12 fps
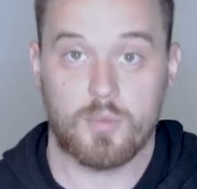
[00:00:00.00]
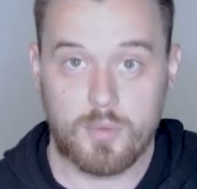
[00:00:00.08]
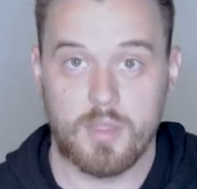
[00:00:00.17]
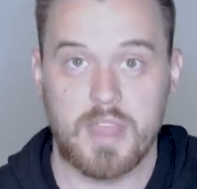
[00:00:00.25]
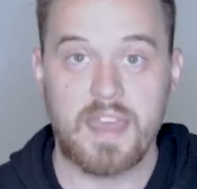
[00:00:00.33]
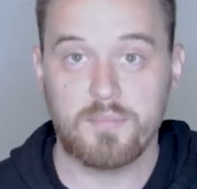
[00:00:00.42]

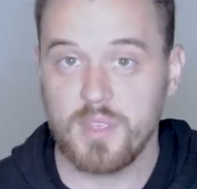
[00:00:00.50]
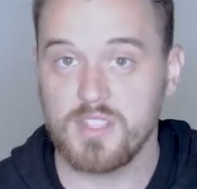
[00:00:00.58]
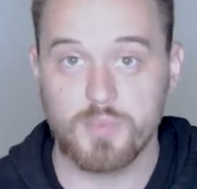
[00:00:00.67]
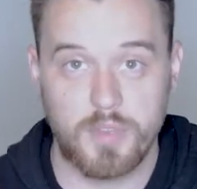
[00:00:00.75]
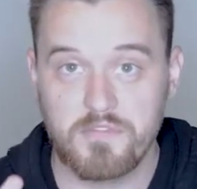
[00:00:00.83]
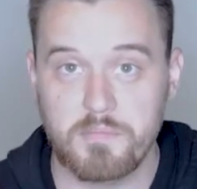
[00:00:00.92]
And that means
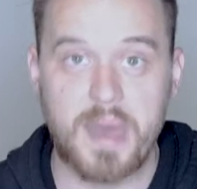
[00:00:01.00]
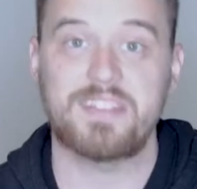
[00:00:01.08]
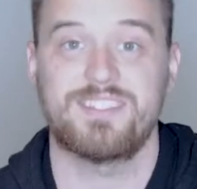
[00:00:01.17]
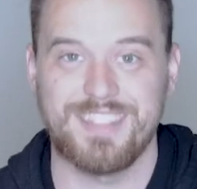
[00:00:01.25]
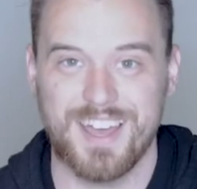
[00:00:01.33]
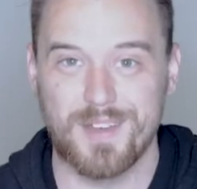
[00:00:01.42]
we've
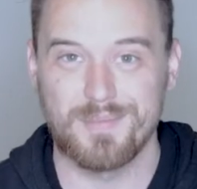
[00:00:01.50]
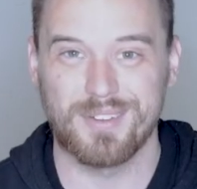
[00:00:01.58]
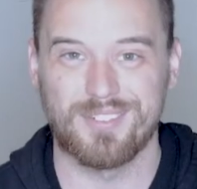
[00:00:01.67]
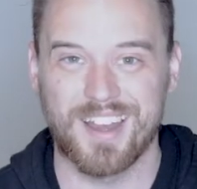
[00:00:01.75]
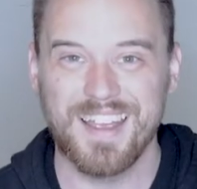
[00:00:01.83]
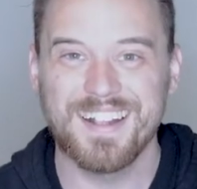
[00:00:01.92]
messed up,
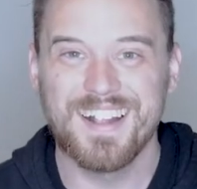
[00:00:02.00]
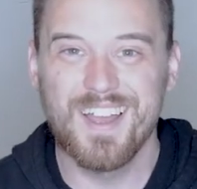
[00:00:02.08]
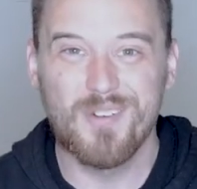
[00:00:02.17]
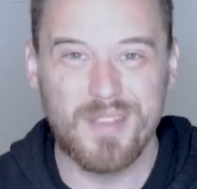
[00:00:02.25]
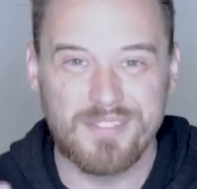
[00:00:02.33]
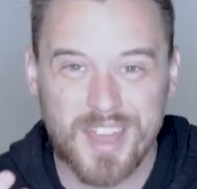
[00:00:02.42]
right?
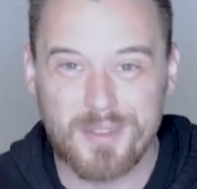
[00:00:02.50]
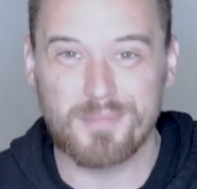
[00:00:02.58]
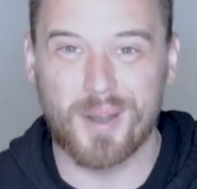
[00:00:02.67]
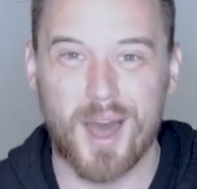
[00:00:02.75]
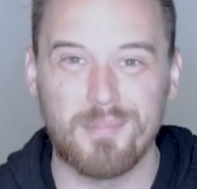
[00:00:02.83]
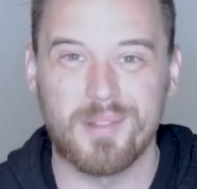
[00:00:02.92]
We've got
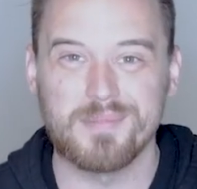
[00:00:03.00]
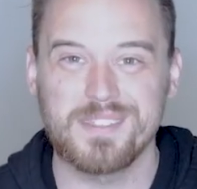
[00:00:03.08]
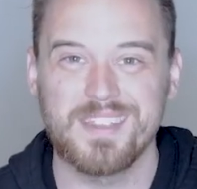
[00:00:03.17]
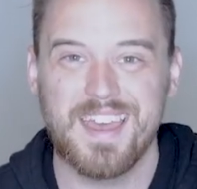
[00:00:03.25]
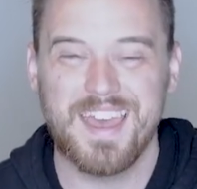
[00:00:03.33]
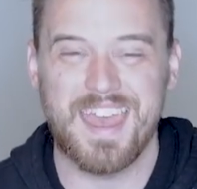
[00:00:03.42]

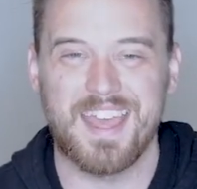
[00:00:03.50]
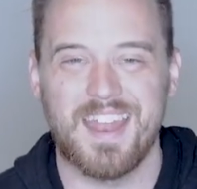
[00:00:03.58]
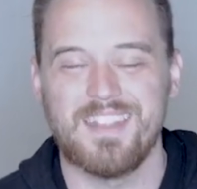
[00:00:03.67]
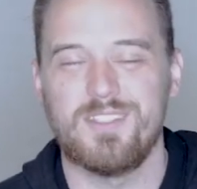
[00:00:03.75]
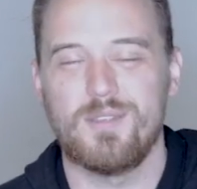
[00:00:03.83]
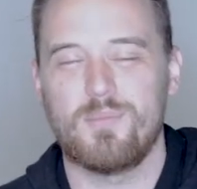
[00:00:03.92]
problems.
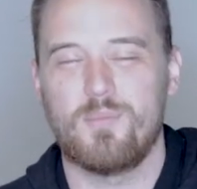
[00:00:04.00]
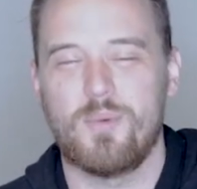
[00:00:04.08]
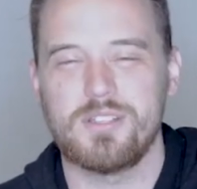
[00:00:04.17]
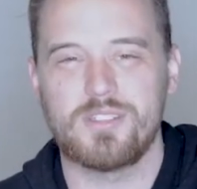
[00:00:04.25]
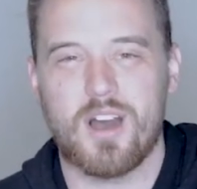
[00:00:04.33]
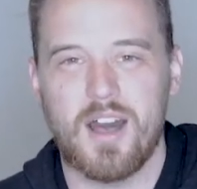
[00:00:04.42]
And
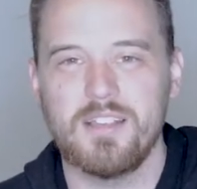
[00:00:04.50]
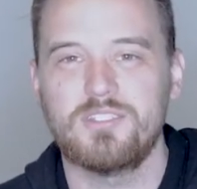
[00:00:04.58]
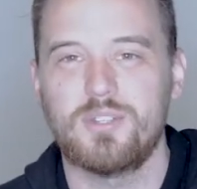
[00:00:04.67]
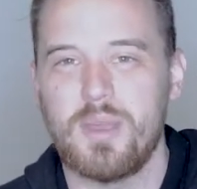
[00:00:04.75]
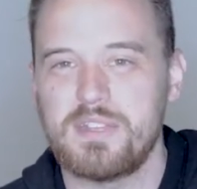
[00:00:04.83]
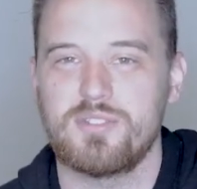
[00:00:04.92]
what's
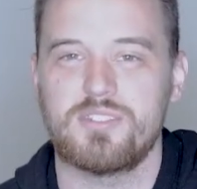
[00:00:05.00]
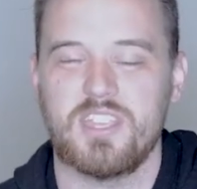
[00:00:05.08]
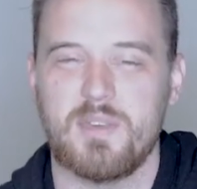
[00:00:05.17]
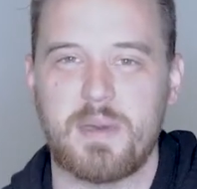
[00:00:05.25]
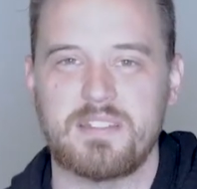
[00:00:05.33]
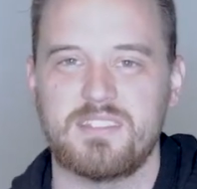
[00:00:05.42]
also
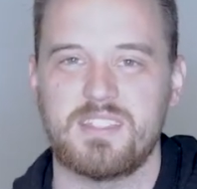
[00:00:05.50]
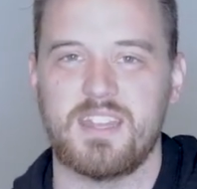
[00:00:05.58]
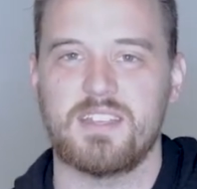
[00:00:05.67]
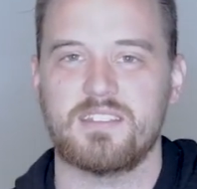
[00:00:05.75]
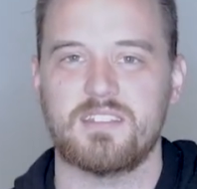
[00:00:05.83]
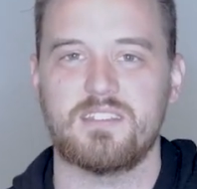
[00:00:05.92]
interesting about sin
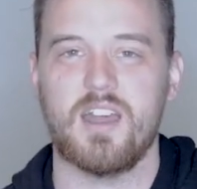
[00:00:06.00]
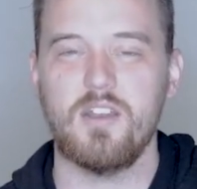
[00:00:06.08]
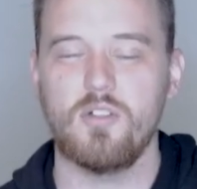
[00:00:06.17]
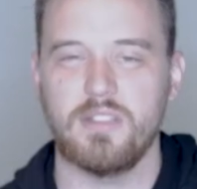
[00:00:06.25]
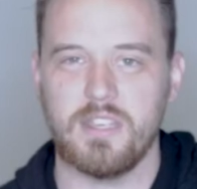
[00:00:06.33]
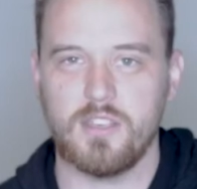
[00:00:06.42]
is it's not
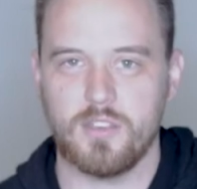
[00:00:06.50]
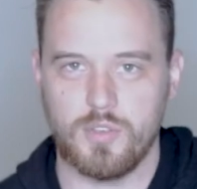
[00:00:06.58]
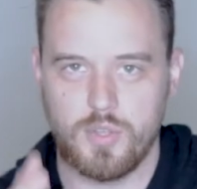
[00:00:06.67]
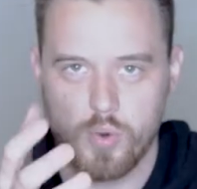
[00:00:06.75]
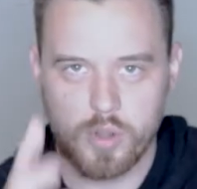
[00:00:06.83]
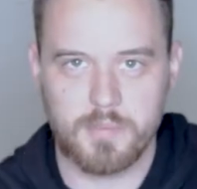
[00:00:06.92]
only
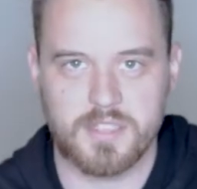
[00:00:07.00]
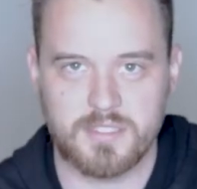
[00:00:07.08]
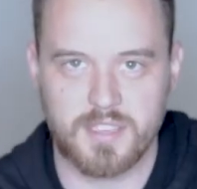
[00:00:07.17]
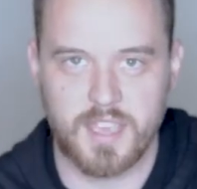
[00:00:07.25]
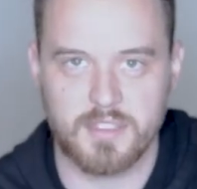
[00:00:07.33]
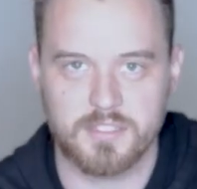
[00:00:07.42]
your
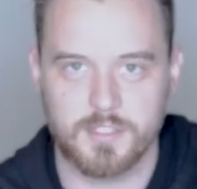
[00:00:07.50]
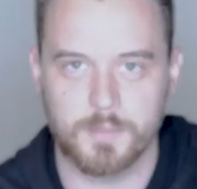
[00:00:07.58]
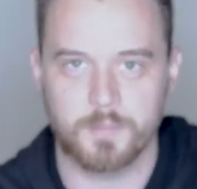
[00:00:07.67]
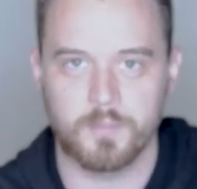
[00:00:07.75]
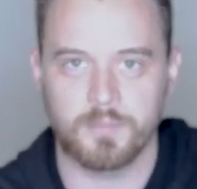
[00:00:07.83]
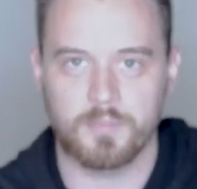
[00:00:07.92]
mistakes
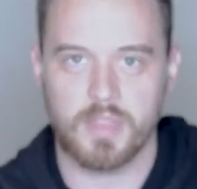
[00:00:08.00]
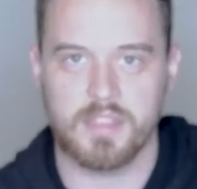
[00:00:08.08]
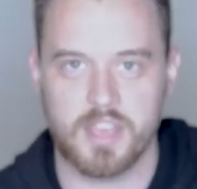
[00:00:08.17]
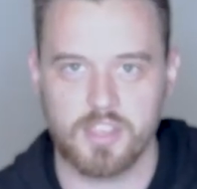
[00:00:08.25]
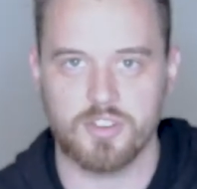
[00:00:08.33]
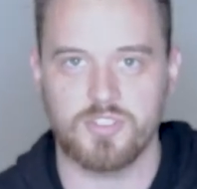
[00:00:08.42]

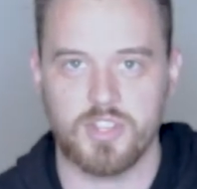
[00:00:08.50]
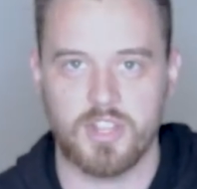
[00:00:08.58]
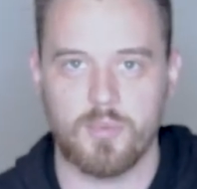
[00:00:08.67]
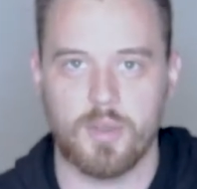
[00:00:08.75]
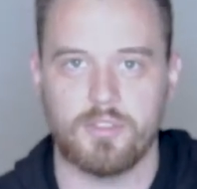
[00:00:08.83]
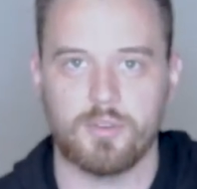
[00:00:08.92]
that you're
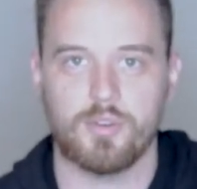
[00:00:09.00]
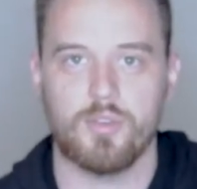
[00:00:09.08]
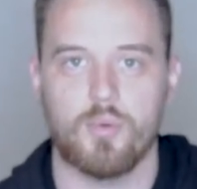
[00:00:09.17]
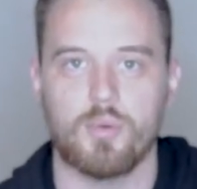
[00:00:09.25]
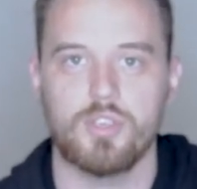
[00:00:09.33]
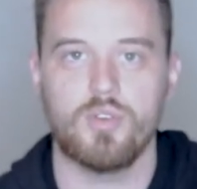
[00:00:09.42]
dealing with or
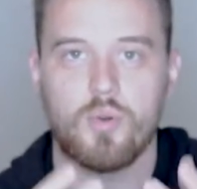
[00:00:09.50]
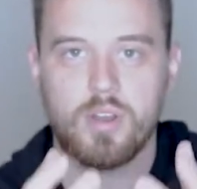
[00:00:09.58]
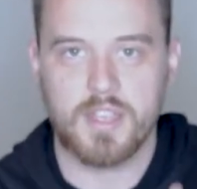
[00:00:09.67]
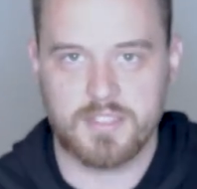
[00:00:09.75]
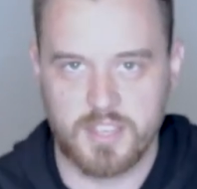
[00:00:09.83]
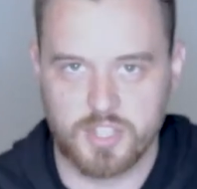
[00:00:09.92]
your
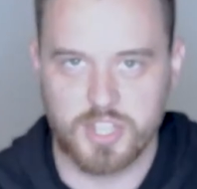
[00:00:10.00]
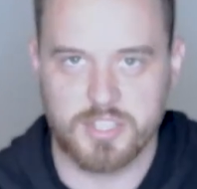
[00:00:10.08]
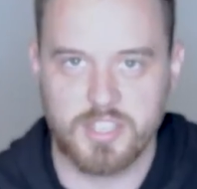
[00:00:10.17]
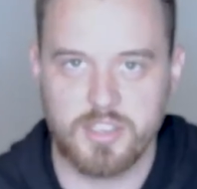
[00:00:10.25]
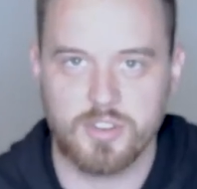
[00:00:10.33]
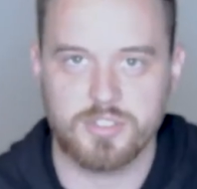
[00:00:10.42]
addictions
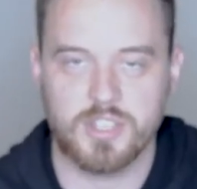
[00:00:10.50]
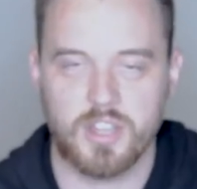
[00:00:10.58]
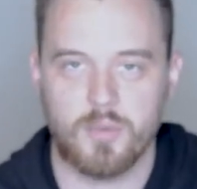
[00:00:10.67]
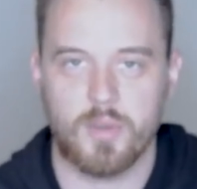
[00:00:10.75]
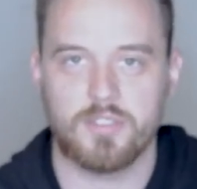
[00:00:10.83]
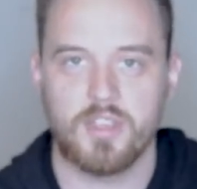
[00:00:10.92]
that you're
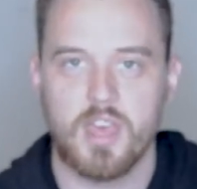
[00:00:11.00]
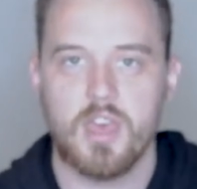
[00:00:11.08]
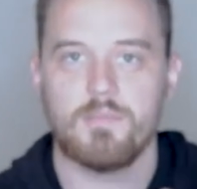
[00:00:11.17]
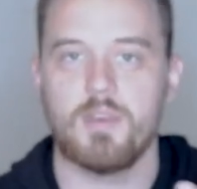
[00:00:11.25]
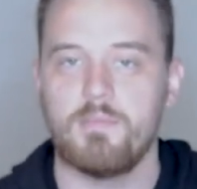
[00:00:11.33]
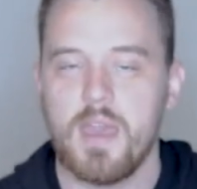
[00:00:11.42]
dealing with,
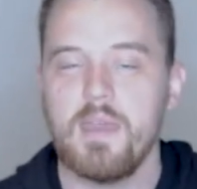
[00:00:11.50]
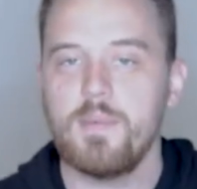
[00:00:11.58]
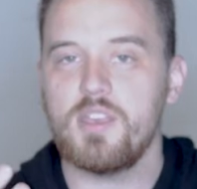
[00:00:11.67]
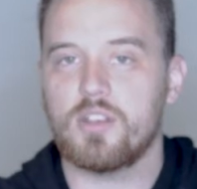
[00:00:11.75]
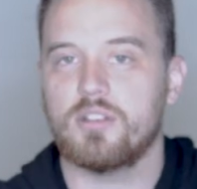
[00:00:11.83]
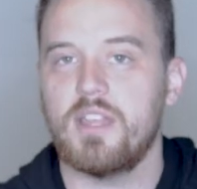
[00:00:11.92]
but maybe
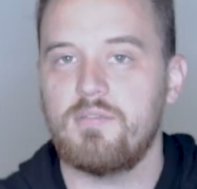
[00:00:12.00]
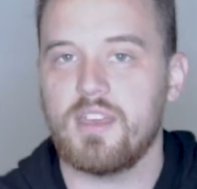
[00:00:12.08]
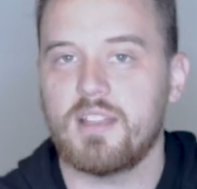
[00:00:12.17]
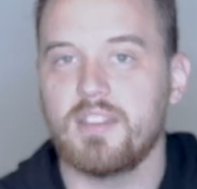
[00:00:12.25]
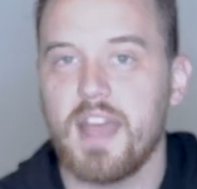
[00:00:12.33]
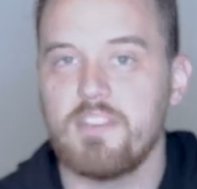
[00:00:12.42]
you're living
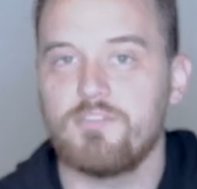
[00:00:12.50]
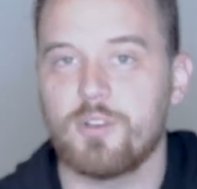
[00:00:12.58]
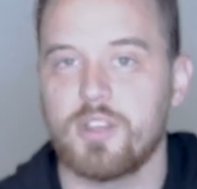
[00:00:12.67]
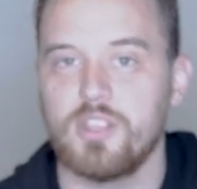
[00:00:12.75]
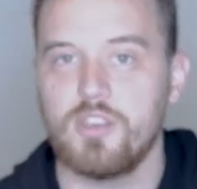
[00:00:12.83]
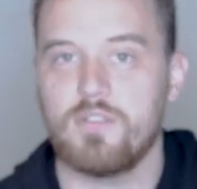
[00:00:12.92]
a life
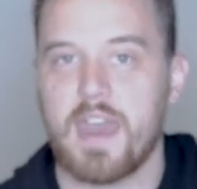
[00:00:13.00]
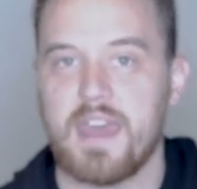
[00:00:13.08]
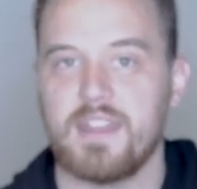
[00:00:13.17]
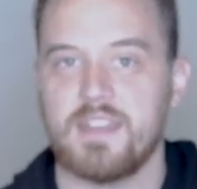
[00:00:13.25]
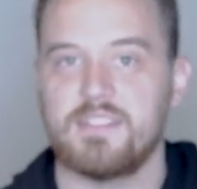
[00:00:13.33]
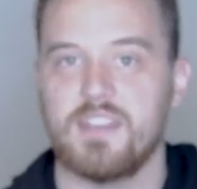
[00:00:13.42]
where you've
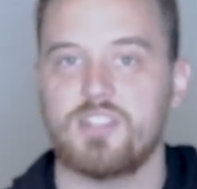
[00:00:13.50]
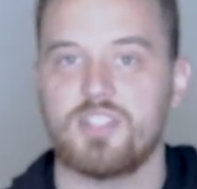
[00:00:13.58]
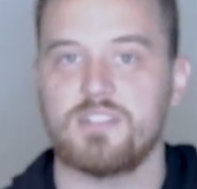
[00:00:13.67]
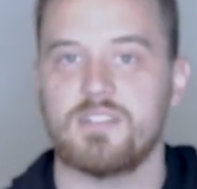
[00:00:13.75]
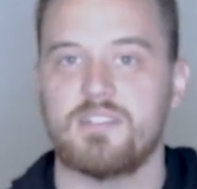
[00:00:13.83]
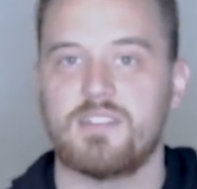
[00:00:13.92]
had
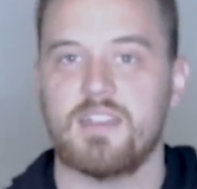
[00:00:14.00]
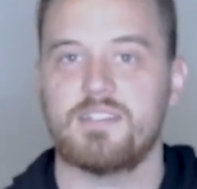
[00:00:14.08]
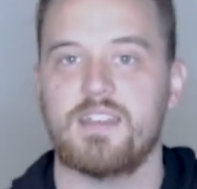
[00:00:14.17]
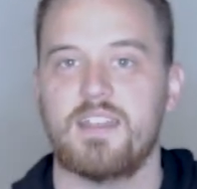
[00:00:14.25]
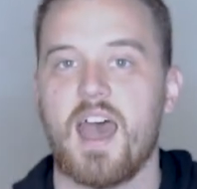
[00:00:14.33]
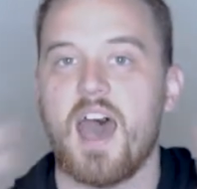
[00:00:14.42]
addictions and sins
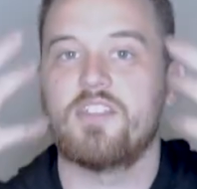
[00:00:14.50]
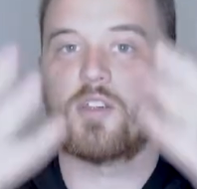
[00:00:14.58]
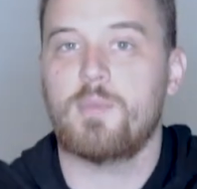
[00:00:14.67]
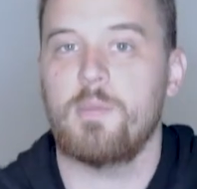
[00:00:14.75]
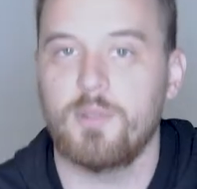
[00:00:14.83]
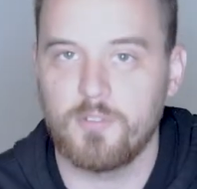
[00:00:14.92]
that other
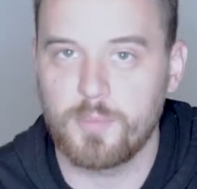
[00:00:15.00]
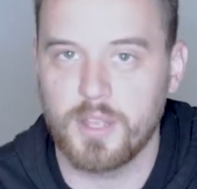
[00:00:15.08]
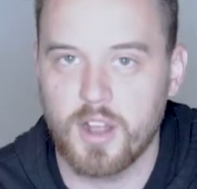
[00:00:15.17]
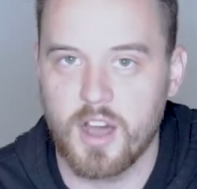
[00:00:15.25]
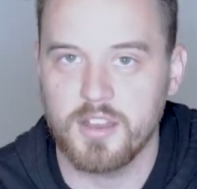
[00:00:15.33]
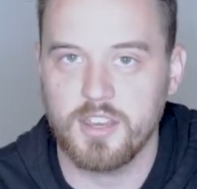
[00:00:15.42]
people have
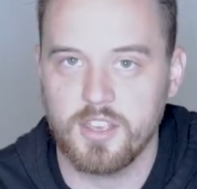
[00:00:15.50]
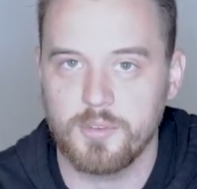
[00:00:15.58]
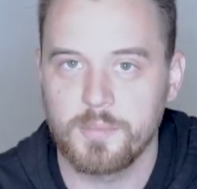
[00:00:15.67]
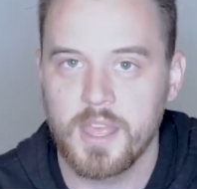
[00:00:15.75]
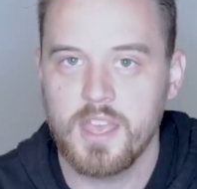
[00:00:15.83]
put on you.